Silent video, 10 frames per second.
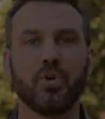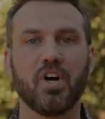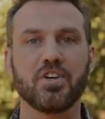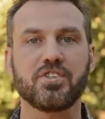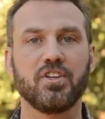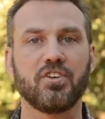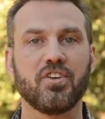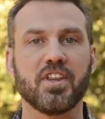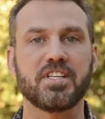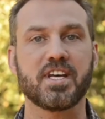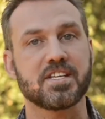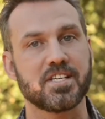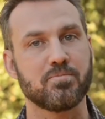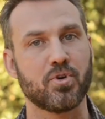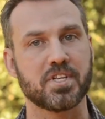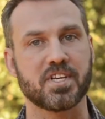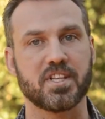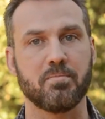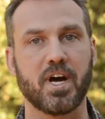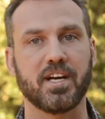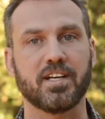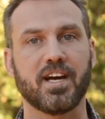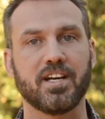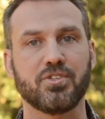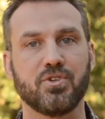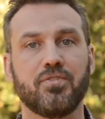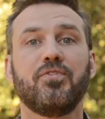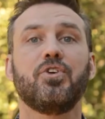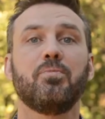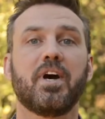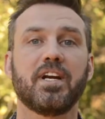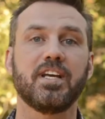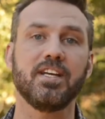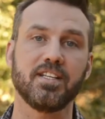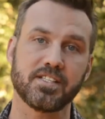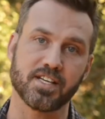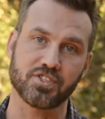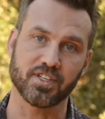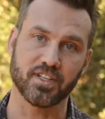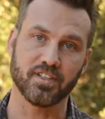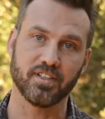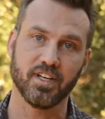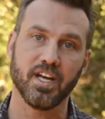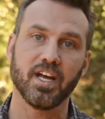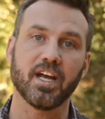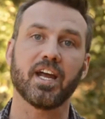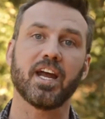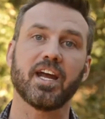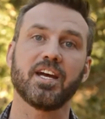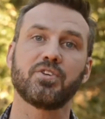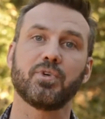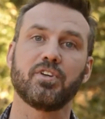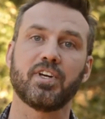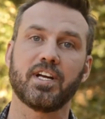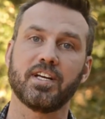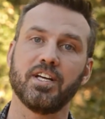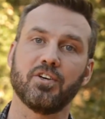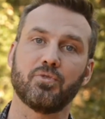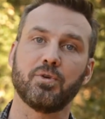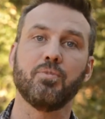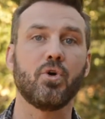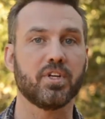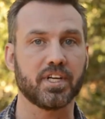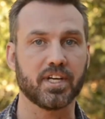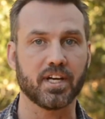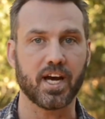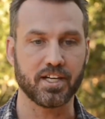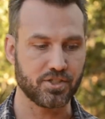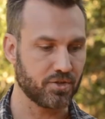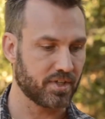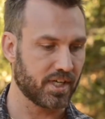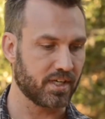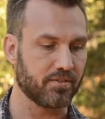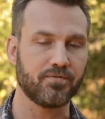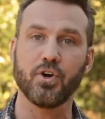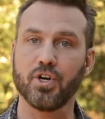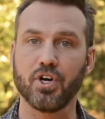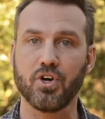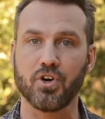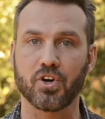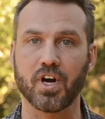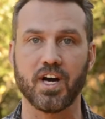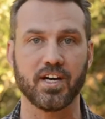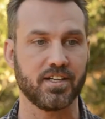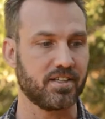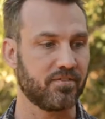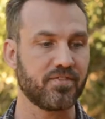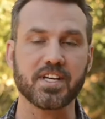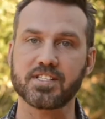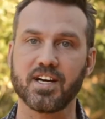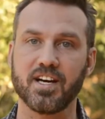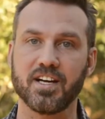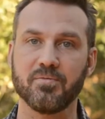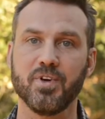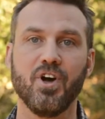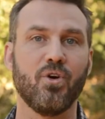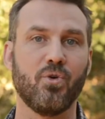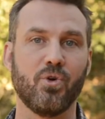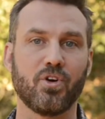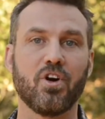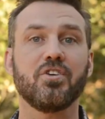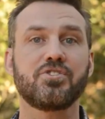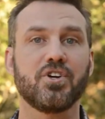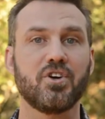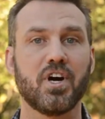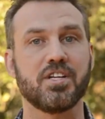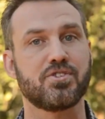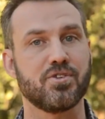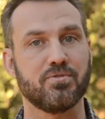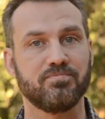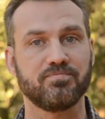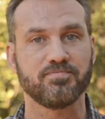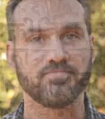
We also learn all the testing points on the body and how to do a full body healing session. And we learn how to heal remotely, how to do it on a photo or on FaceTime or also on Zoom.